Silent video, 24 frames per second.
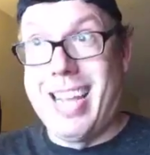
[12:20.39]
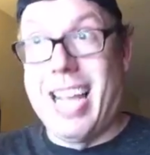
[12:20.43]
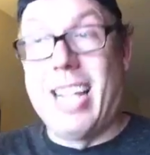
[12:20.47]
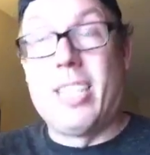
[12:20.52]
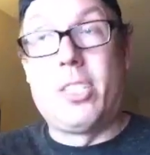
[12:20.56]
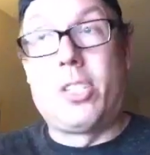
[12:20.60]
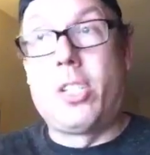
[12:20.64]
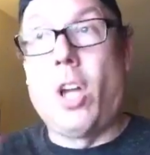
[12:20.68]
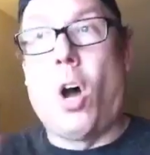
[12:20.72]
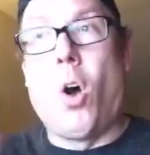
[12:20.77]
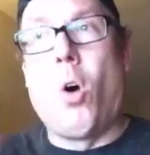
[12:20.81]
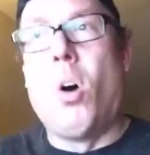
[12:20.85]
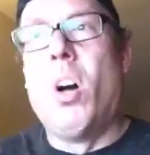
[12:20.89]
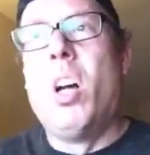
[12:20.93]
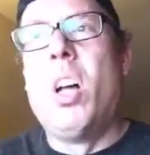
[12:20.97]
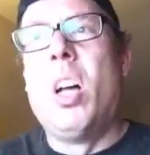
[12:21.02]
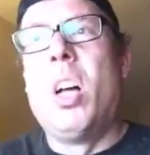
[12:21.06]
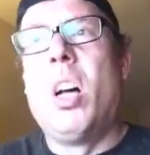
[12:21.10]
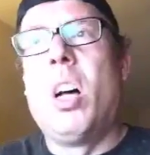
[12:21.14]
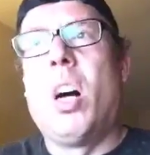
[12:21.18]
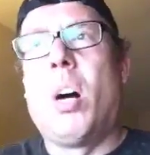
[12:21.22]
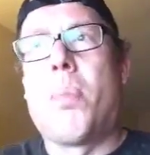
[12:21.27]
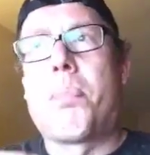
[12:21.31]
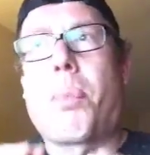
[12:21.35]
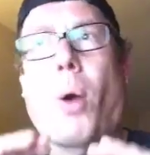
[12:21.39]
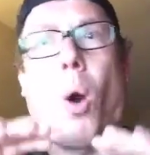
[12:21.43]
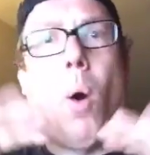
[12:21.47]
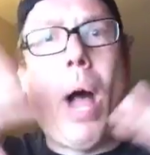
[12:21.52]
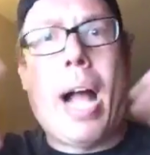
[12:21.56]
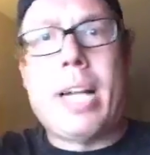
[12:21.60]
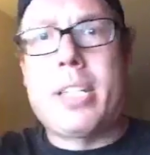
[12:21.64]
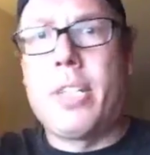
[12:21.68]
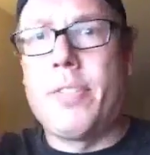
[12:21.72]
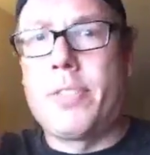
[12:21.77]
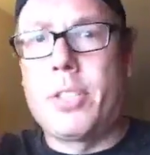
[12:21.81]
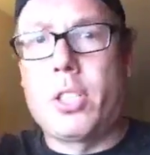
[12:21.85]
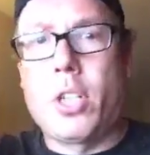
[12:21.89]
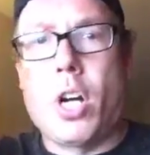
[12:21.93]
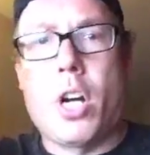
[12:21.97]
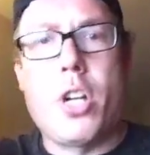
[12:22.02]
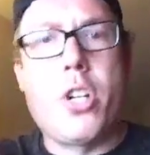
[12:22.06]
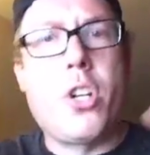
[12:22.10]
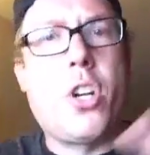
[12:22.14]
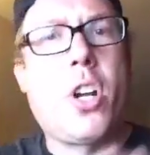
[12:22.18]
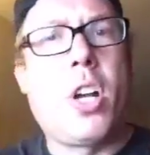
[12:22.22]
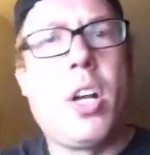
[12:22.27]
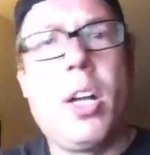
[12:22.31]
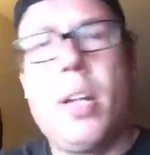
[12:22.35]
And so, proactive
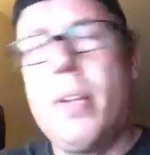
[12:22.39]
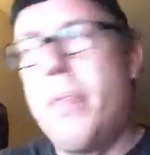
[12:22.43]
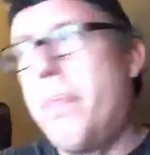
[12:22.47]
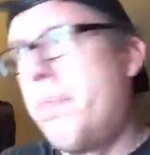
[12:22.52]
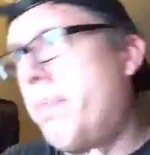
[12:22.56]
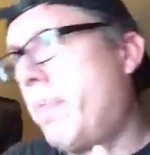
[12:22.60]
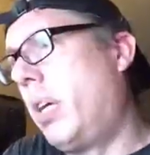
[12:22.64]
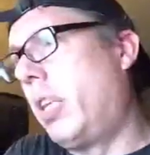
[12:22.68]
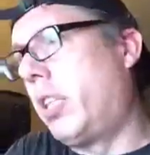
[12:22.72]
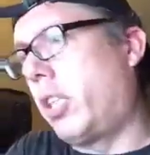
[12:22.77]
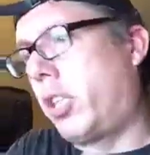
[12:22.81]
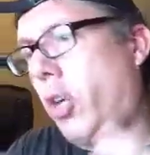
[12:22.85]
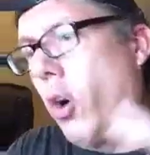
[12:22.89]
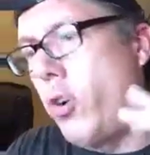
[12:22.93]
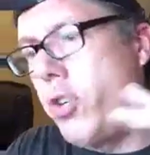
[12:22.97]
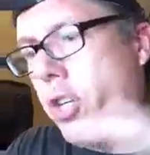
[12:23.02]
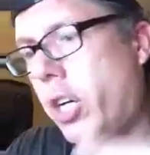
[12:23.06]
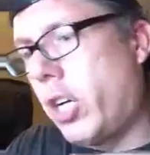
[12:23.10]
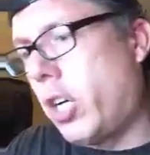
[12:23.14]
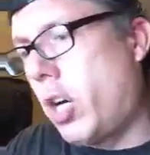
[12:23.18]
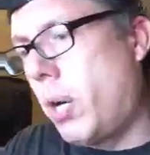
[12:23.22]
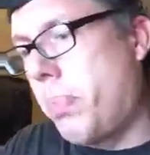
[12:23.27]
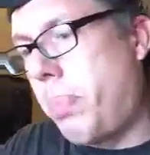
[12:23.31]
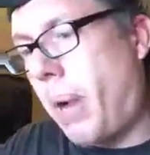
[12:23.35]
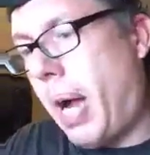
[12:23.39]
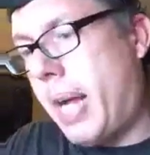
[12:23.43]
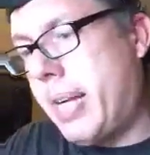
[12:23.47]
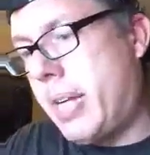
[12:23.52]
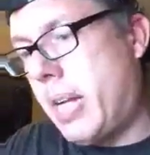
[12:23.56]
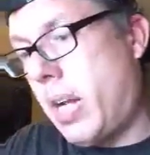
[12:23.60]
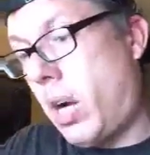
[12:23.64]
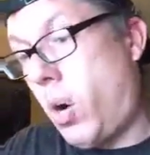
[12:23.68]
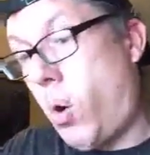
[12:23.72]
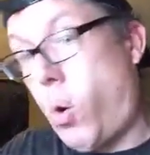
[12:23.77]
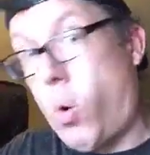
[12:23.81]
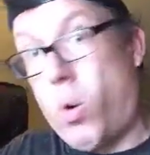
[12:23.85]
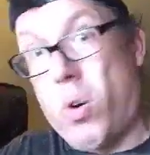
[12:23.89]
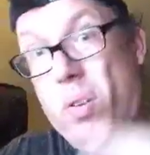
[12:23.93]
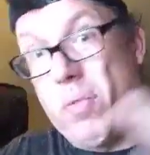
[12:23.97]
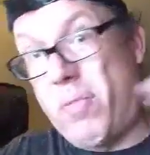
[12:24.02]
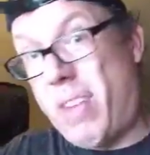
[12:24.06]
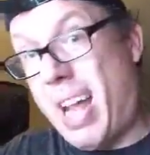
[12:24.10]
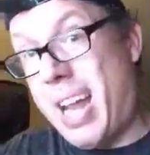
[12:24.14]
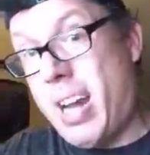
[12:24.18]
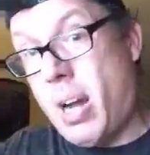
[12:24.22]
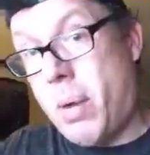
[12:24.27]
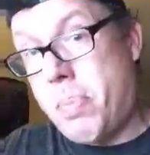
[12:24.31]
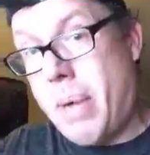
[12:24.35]
search in the coaching group, I did a whole
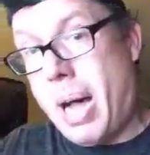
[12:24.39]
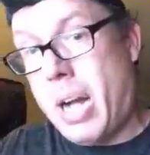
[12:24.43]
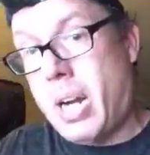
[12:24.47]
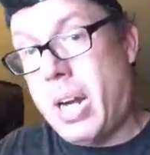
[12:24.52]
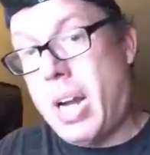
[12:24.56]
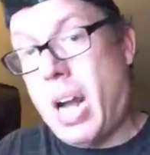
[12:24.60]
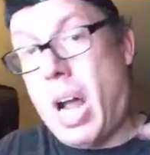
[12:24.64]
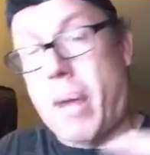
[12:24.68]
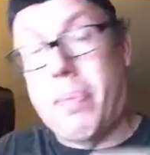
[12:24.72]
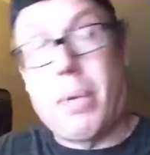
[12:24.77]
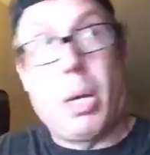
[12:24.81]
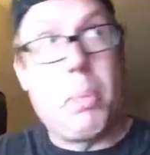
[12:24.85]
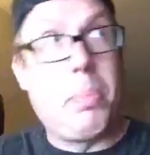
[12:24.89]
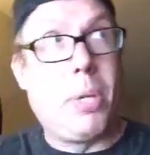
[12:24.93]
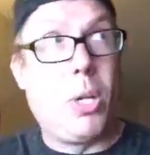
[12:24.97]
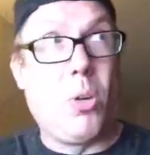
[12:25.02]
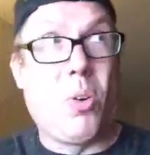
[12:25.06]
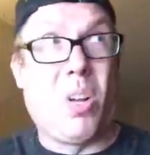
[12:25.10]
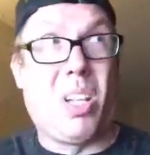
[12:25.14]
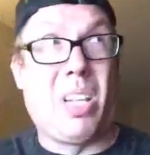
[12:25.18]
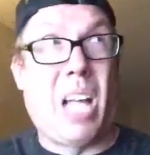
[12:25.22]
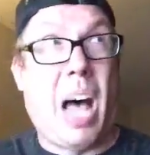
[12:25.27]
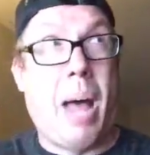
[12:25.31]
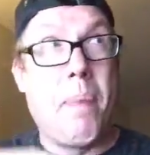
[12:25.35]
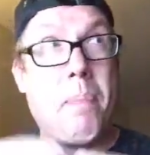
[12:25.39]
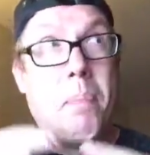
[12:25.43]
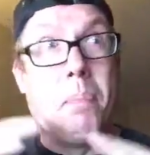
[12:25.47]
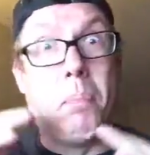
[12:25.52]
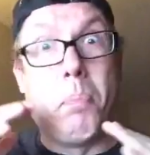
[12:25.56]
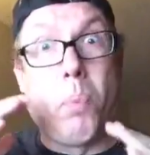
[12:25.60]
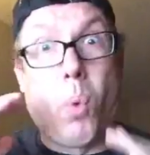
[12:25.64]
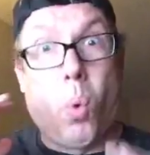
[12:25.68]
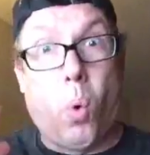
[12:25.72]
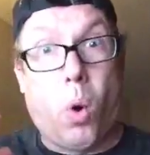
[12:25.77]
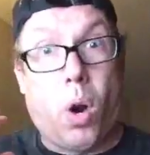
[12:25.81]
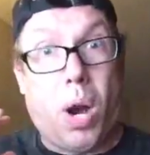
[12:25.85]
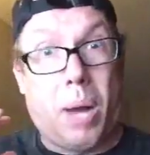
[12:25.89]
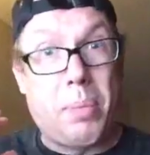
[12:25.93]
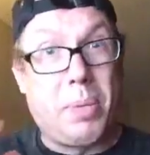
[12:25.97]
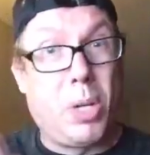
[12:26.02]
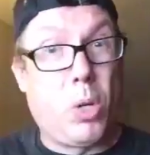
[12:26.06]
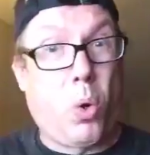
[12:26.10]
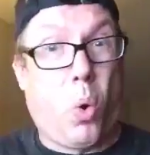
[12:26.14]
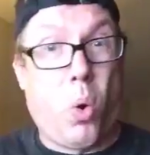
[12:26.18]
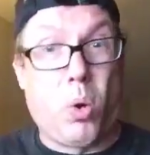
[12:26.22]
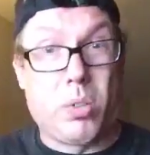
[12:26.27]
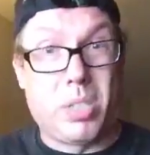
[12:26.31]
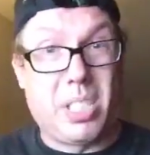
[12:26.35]
event about it. I'm going to be doing a lot more. I'm going
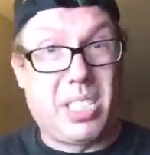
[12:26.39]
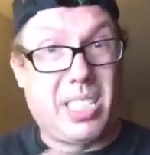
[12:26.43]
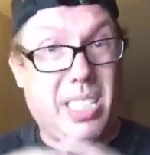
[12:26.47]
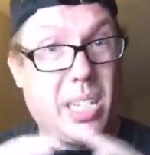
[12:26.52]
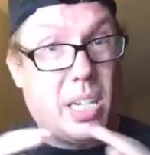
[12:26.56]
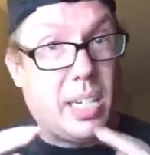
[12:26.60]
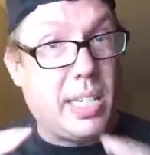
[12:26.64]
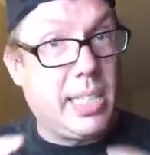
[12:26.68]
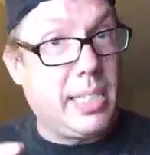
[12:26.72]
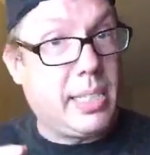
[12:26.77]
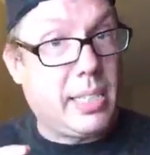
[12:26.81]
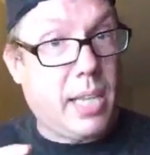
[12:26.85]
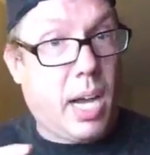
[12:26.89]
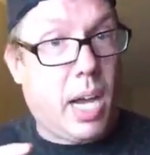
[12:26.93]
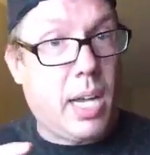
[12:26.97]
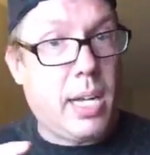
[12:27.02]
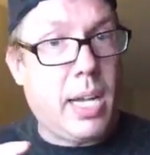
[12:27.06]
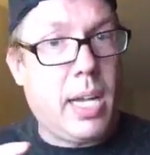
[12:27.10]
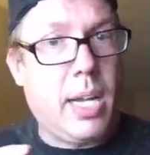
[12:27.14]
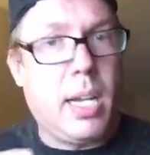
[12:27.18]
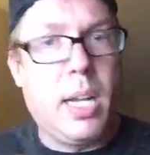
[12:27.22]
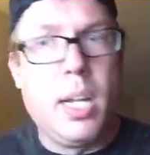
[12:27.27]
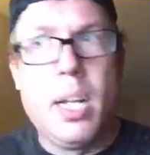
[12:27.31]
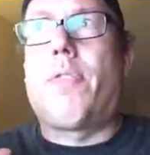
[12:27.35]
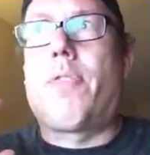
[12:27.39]
to do a whole series on it.